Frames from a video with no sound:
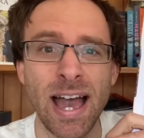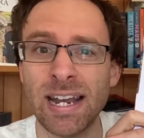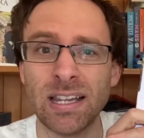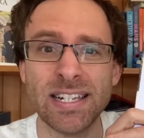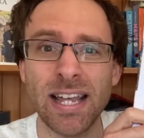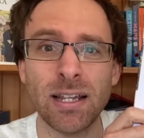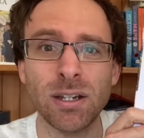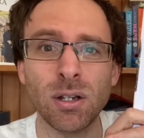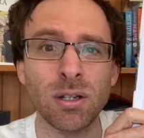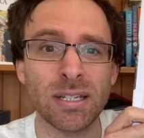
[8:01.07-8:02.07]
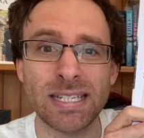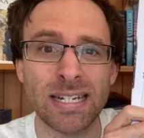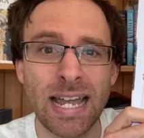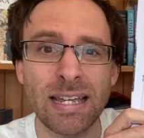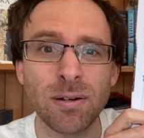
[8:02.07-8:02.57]
and it lets that little
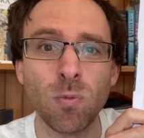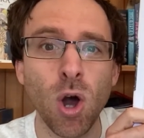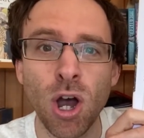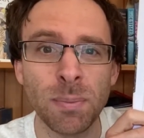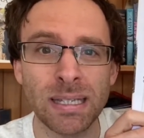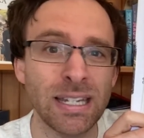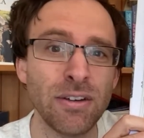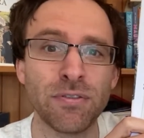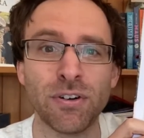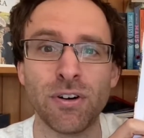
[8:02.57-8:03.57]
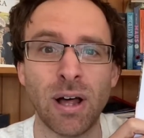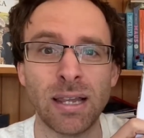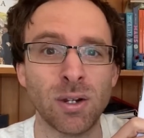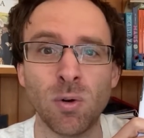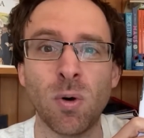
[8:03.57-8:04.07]
snake worm live for a
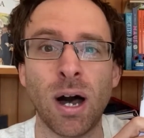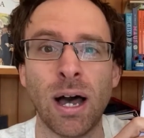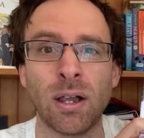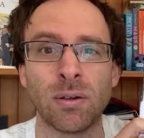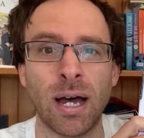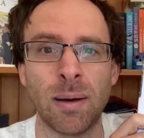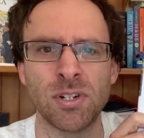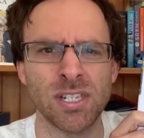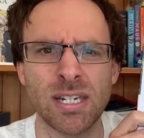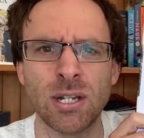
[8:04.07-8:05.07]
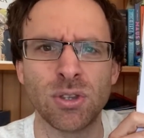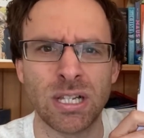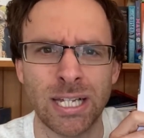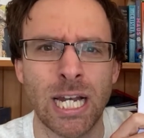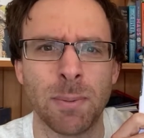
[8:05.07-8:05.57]
little while, just until the
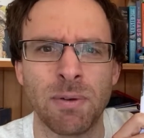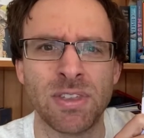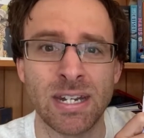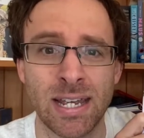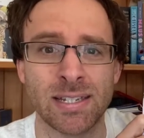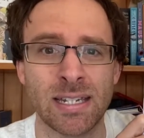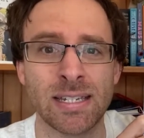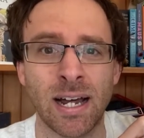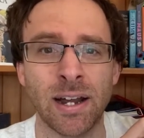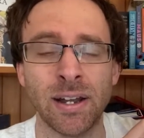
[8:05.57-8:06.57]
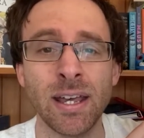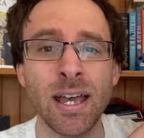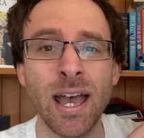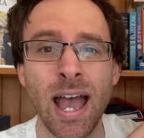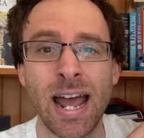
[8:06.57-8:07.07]
cleanup of the nest is done.
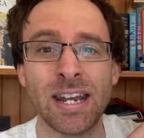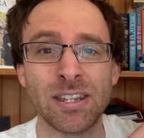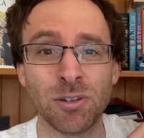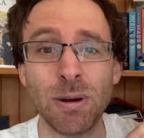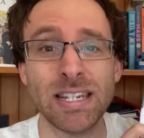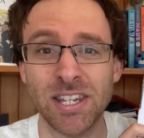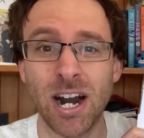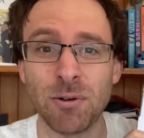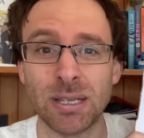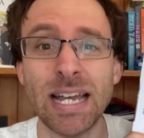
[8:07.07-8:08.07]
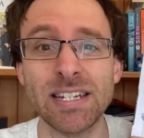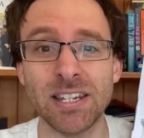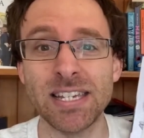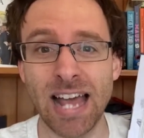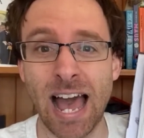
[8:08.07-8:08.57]
And the reason that I relate to
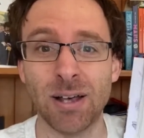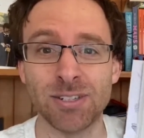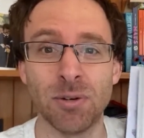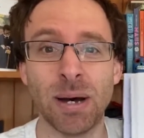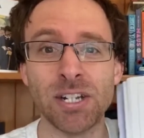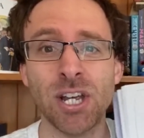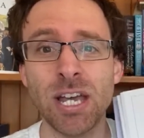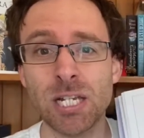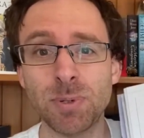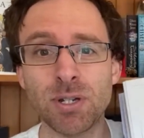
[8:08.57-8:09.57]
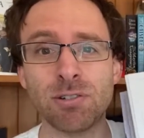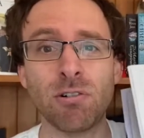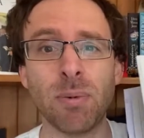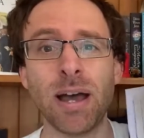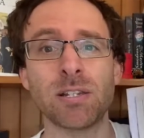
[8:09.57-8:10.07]
this owl so much is because it
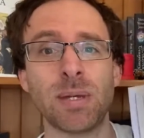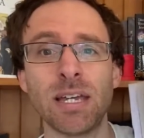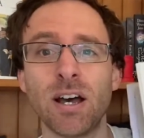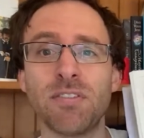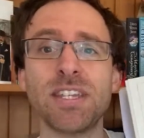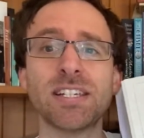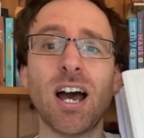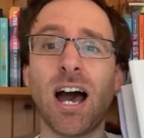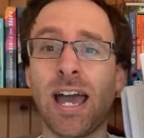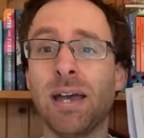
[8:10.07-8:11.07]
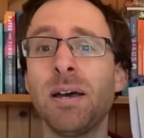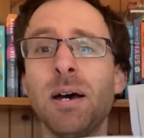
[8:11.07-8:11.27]
reminds me of this guy,